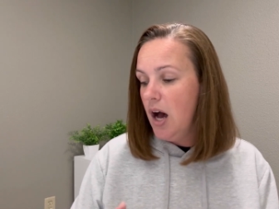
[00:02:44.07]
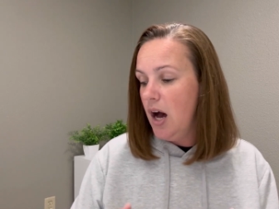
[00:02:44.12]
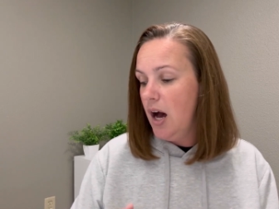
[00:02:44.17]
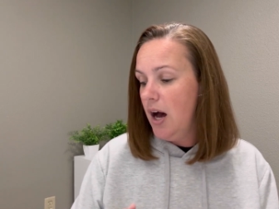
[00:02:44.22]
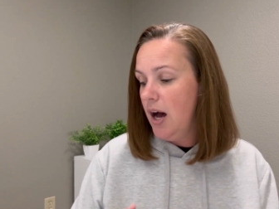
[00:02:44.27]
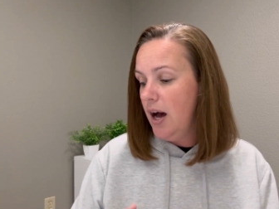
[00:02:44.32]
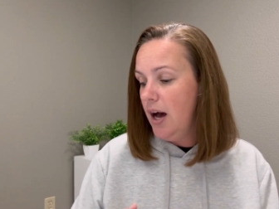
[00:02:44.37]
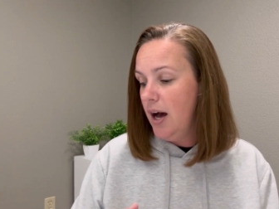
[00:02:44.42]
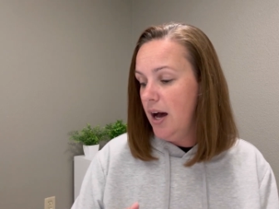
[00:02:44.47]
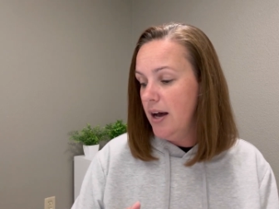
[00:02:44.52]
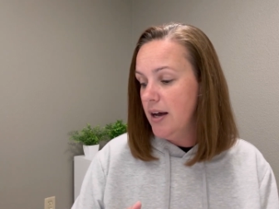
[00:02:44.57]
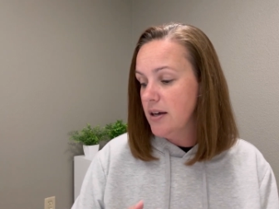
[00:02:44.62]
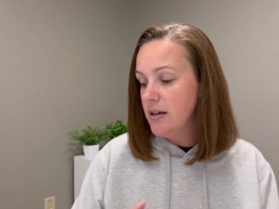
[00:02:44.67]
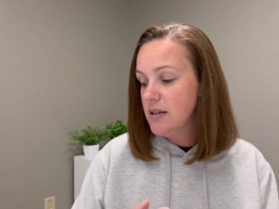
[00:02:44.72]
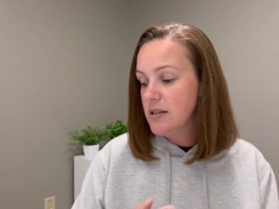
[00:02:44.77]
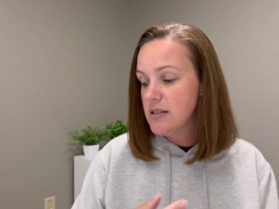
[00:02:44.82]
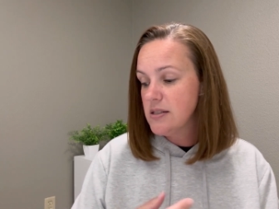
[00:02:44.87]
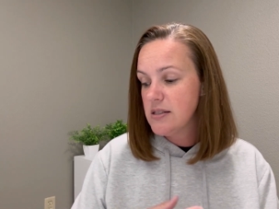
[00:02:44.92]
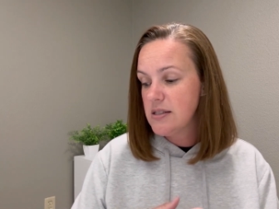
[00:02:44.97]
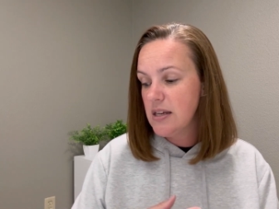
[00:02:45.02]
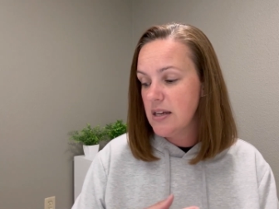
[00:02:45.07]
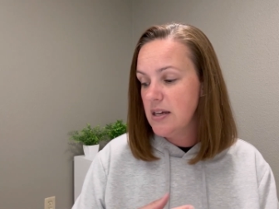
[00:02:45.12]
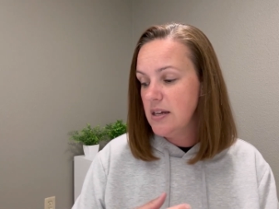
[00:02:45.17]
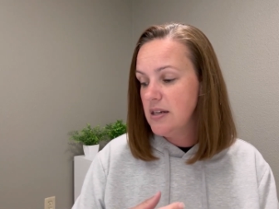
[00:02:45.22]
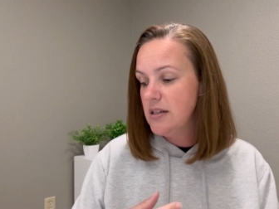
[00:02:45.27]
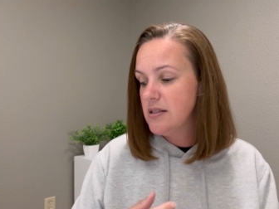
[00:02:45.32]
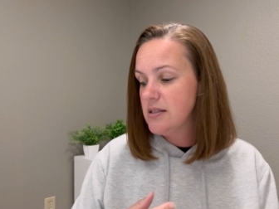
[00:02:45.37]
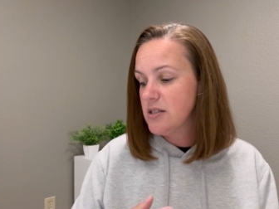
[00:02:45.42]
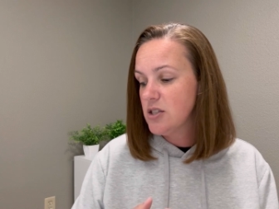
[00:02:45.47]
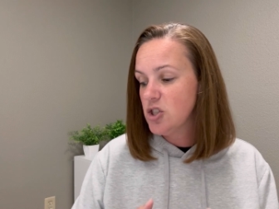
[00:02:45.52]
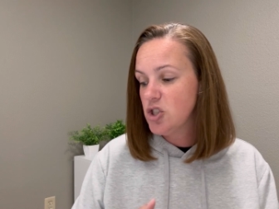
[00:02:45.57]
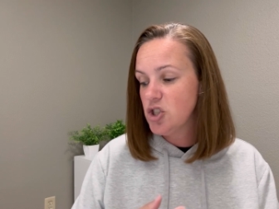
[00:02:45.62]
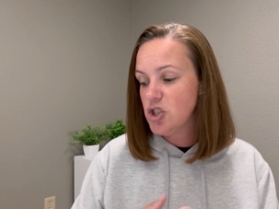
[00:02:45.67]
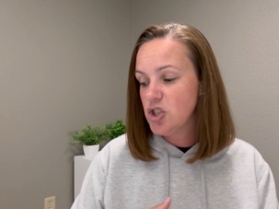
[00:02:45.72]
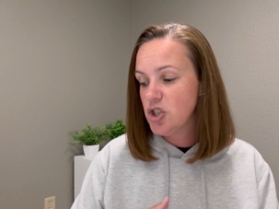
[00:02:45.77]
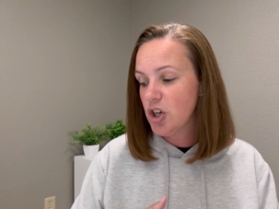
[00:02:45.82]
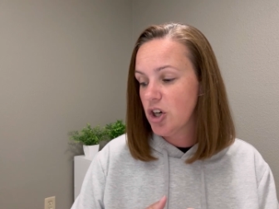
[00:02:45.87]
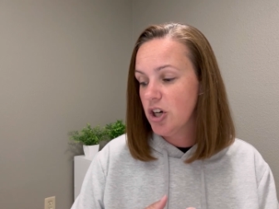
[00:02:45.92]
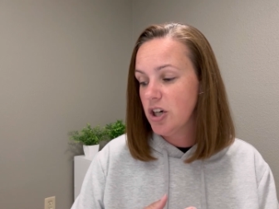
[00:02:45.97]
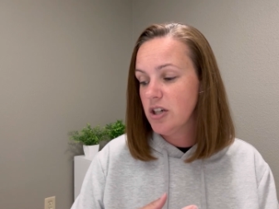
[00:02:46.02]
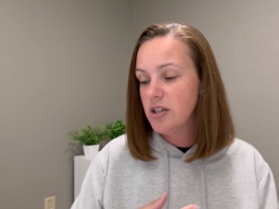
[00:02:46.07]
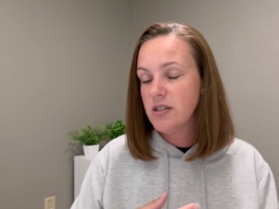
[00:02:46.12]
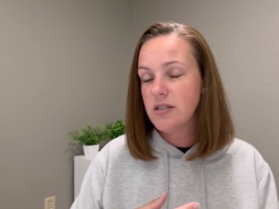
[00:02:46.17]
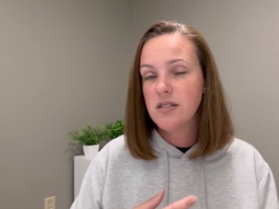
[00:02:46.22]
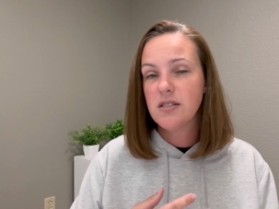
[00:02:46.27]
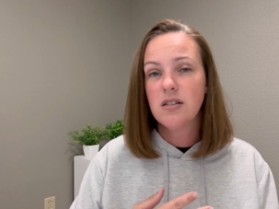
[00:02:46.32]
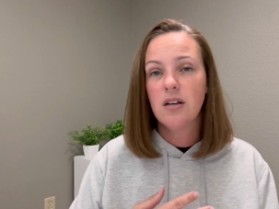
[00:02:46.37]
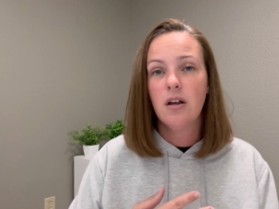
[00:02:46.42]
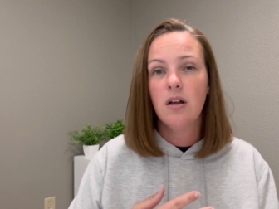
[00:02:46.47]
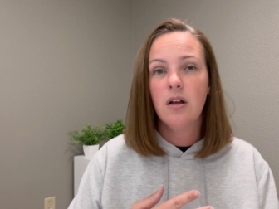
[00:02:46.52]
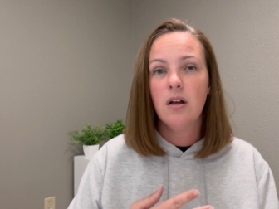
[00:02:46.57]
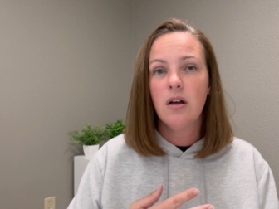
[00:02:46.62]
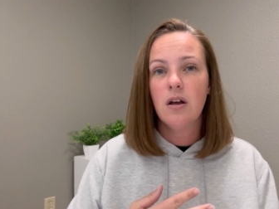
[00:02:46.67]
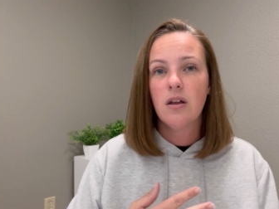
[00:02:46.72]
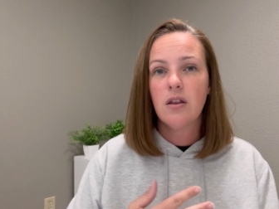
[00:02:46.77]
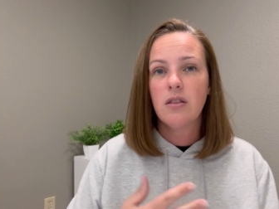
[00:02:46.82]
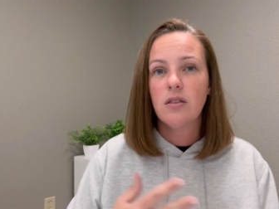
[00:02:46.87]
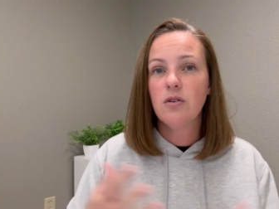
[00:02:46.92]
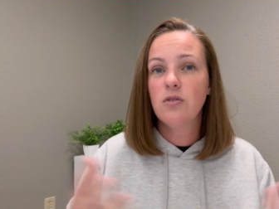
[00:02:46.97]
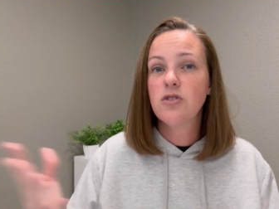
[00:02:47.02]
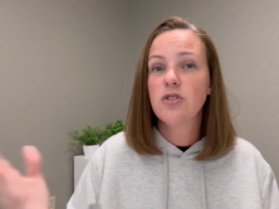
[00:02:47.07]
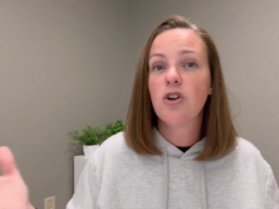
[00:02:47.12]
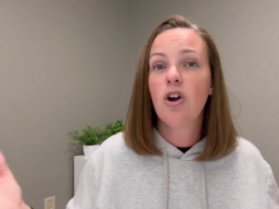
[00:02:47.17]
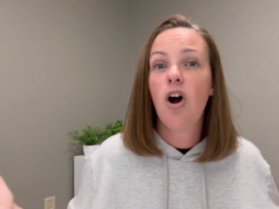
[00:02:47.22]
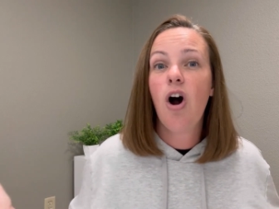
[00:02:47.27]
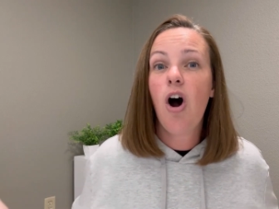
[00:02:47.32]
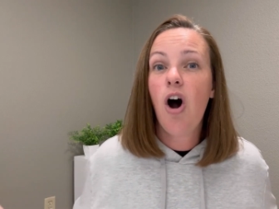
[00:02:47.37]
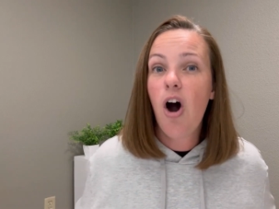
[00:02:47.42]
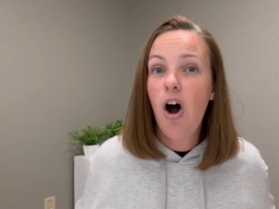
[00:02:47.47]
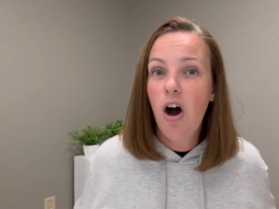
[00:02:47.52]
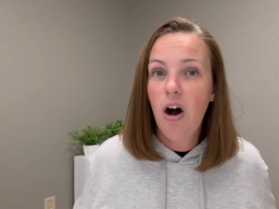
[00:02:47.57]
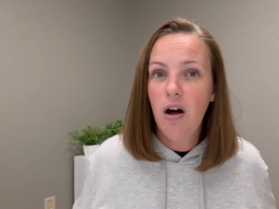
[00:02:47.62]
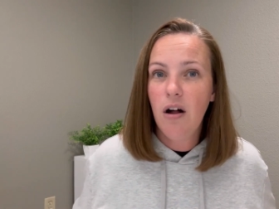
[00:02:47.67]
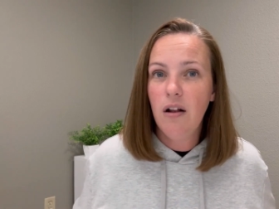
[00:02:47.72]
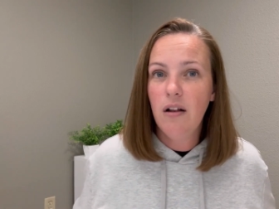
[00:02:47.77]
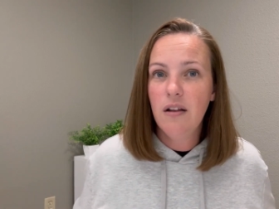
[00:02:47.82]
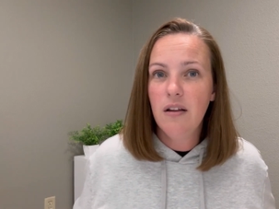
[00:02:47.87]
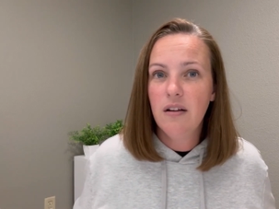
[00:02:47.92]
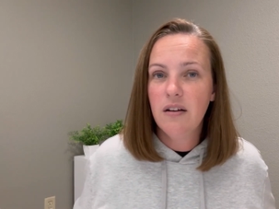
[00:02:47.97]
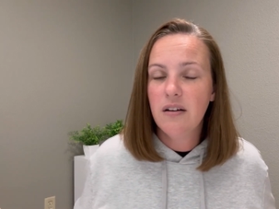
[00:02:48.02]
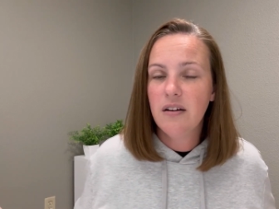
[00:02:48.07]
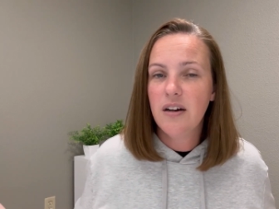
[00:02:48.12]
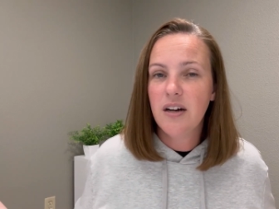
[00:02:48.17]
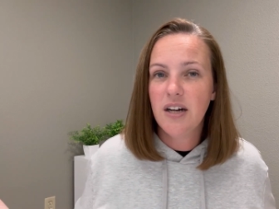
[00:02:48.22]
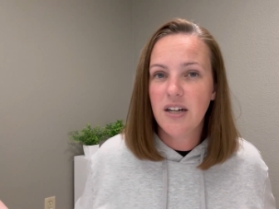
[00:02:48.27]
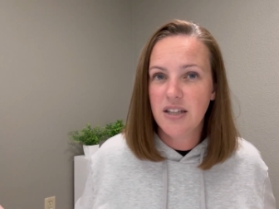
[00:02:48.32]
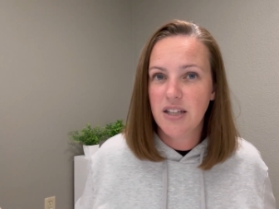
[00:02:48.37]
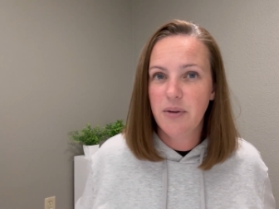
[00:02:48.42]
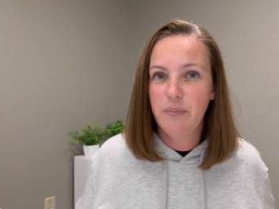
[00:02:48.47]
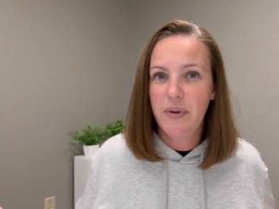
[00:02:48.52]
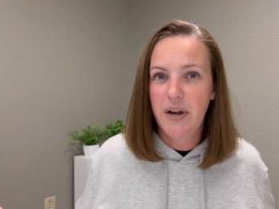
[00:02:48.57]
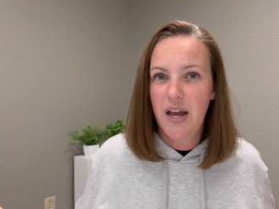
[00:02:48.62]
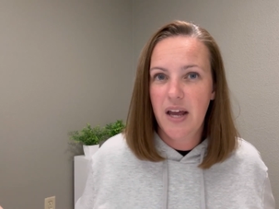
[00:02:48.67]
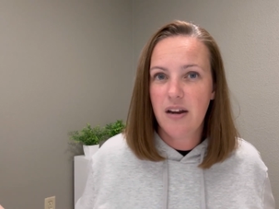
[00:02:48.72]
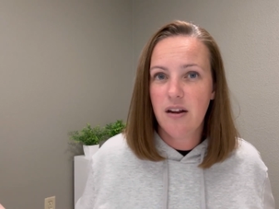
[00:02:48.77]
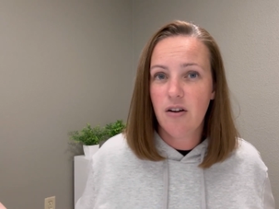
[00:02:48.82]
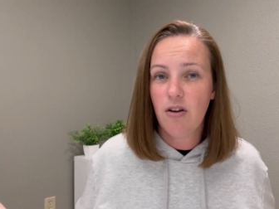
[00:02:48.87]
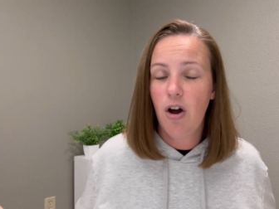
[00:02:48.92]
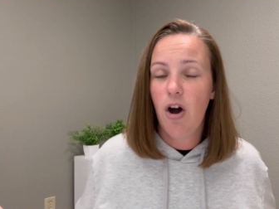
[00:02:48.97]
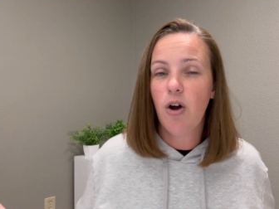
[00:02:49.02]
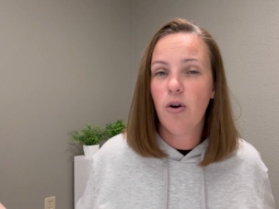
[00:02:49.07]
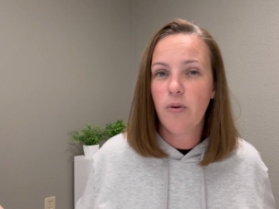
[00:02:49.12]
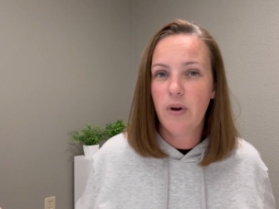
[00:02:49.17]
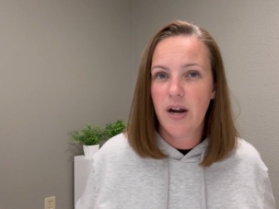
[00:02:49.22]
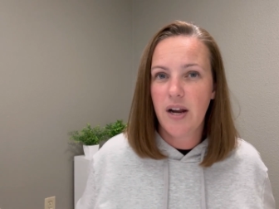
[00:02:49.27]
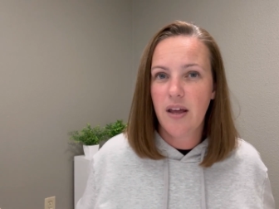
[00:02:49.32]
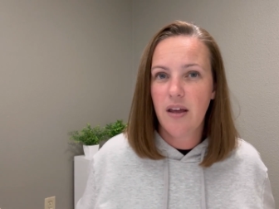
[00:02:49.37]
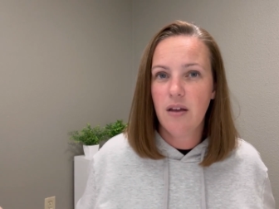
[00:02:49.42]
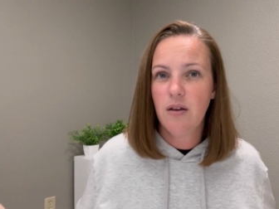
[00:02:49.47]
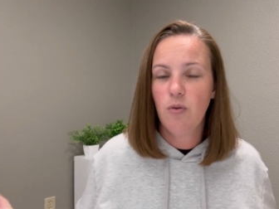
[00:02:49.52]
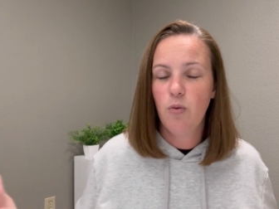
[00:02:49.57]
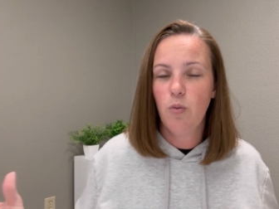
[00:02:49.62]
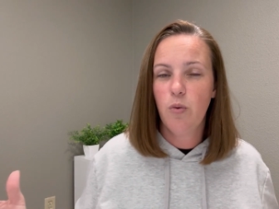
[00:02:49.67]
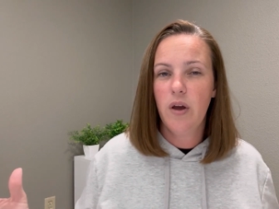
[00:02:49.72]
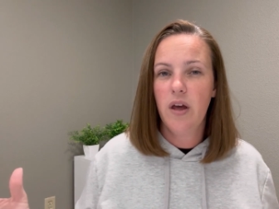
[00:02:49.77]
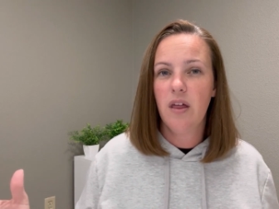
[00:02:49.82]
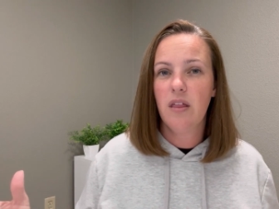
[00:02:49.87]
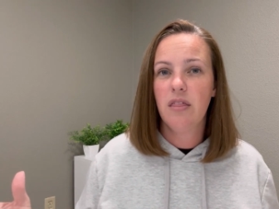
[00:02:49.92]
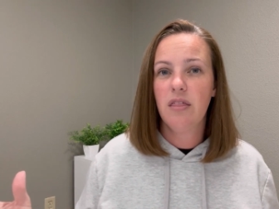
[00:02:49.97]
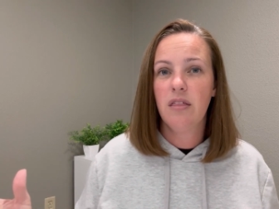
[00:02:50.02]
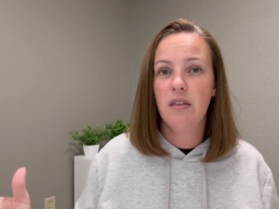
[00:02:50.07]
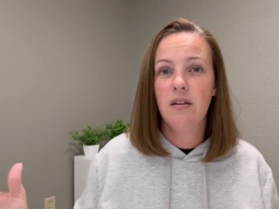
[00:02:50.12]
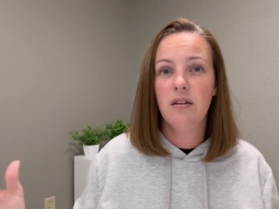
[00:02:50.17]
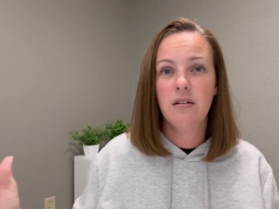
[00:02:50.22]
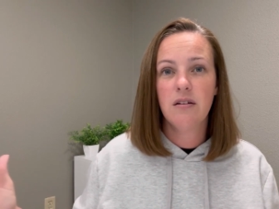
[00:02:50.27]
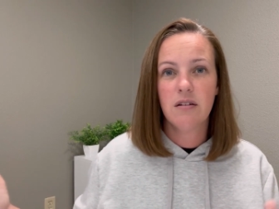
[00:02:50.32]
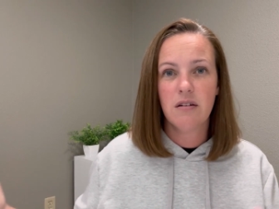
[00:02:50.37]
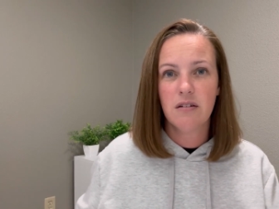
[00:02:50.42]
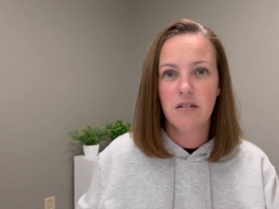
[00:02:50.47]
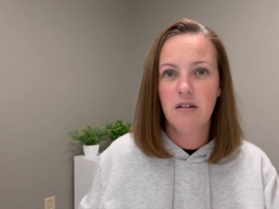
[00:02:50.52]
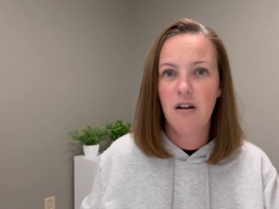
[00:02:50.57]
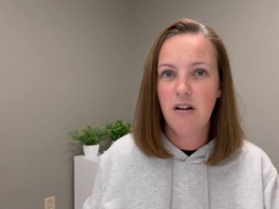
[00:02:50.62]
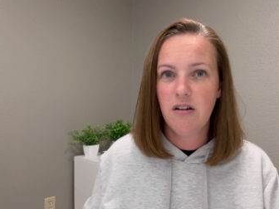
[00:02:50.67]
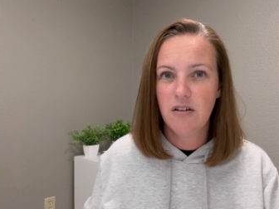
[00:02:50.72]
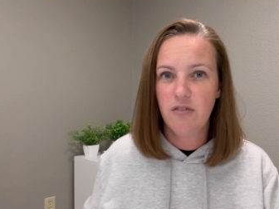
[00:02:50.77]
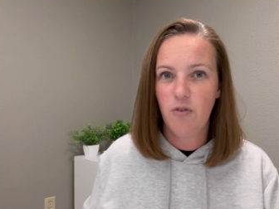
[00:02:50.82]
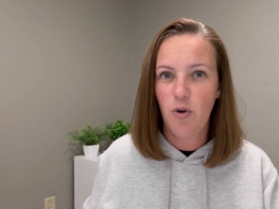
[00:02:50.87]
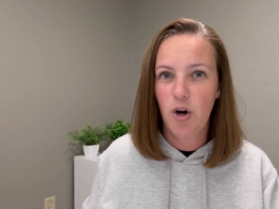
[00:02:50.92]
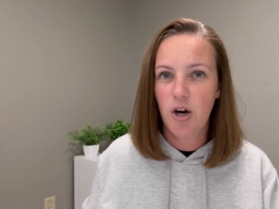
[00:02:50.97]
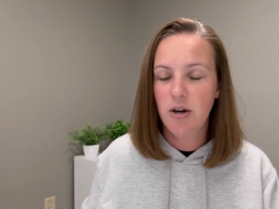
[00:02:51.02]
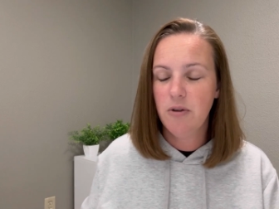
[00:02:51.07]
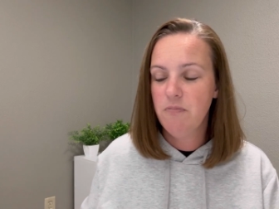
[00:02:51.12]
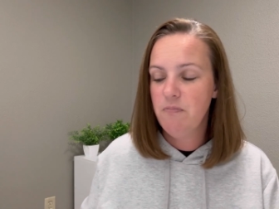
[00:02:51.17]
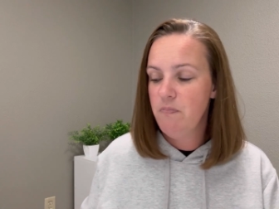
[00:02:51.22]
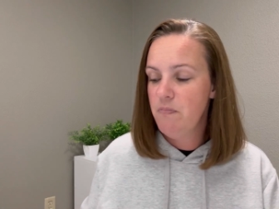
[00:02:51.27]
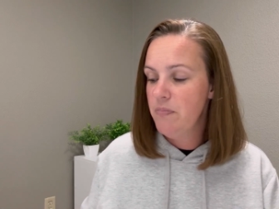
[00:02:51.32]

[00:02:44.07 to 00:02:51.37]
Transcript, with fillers: uh, seeds, sugars. Those are all eliminated already with carnivore.